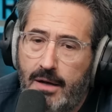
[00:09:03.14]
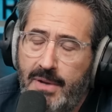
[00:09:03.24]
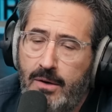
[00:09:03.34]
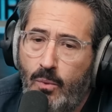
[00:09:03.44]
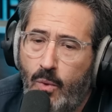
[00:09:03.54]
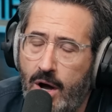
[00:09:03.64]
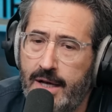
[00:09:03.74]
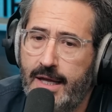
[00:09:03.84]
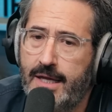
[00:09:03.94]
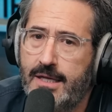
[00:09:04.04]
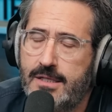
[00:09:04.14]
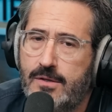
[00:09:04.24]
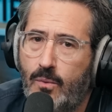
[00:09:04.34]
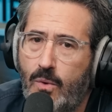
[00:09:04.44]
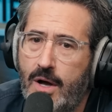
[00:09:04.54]
I mean, so one is
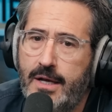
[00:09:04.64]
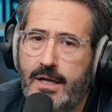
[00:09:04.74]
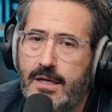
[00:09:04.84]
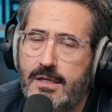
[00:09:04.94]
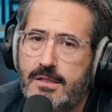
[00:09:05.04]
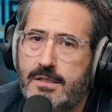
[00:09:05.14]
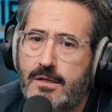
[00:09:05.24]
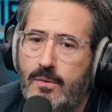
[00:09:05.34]
one is